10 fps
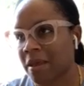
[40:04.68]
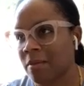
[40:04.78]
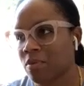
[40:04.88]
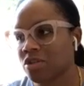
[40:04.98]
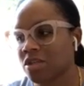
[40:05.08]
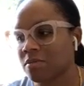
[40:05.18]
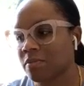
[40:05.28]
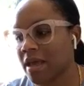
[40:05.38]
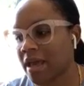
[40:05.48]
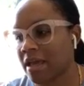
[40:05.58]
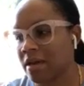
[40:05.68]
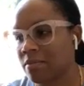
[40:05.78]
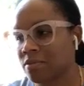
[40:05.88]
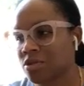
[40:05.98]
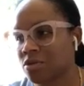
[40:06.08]
people should be
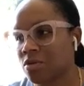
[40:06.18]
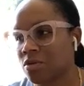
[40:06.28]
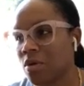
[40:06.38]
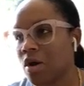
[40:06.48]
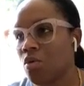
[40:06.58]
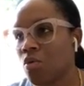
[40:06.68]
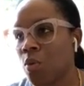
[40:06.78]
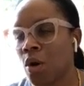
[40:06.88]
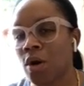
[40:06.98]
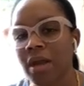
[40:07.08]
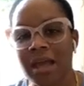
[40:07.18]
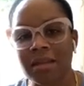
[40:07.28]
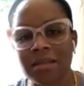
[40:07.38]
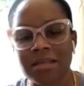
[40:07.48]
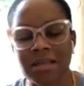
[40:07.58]
able to work
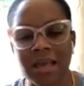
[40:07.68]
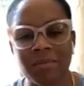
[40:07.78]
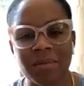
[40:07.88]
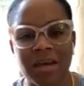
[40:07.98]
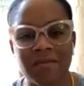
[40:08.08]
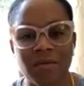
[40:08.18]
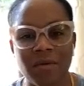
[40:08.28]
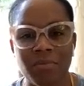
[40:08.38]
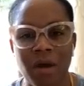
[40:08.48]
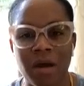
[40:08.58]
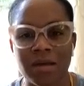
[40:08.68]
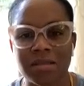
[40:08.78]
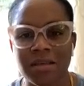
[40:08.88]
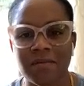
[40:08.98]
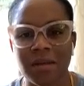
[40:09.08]
at the same level and
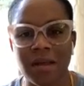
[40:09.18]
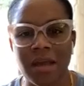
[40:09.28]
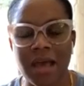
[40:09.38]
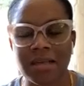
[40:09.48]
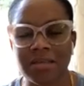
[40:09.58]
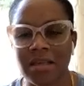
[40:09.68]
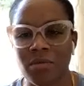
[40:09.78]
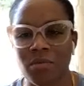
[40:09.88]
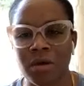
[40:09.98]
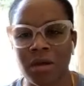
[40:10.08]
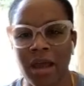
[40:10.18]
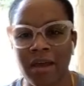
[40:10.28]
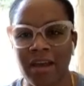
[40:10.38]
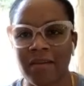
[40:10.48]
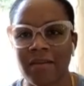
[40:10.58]
productivity as they would
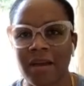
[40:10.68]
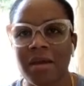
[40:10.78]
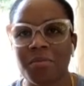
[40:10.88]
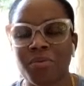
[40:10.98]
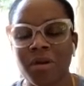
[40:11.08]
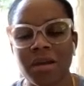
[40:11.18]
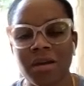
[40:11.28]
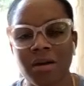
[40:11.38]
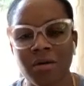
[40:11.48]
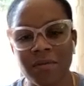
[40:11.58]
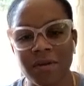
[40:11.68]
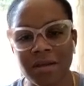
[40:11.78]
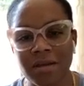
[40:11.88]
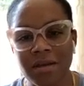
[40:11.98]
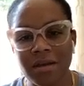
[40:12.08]
have pre-COVID,
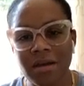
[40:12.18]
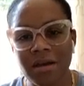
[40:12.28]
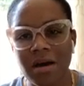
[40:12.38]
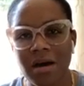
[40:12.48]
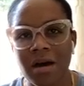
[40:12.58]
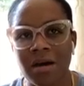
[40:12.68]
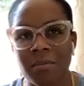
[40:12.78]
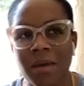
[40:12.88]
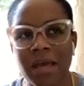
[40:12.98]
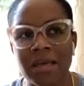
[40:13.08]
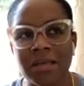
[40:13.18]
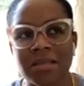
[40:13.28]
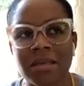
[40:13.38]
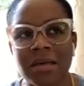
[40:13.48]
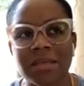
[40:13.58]

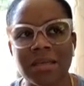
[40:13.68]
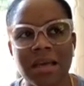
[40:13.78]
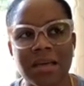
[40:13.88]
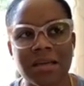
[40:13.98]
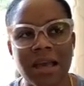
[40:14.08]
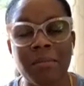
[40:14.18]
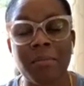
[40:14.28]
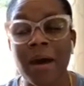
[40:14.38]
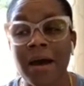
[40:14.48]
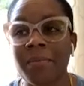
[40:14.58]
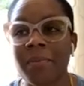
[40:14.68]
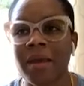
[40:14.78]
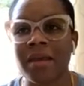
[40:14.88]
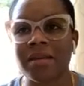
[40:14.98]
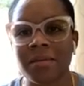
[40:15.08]
is something that, in my
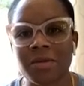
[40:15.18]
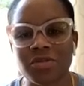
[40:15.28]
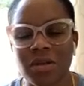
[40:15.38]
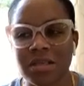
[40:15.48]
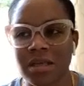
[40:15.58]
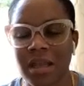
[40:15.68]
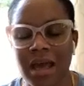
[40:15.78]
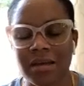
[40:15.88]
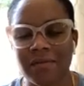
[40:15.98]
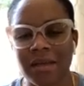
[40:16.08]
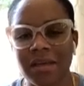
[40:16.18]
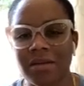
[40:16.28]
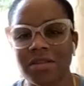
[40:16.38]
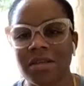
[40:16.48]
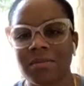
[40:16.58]
opinion, demonstrates a lack of
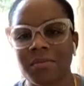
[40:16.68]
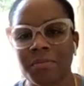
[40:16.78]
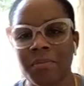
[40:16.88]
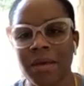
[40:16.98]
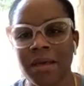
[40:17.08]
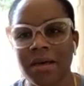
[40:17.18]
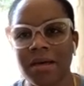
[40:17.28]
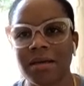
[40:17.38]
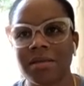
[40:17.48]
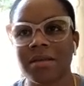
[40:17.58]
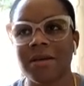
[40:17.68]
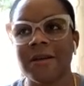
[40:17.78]
leadership because,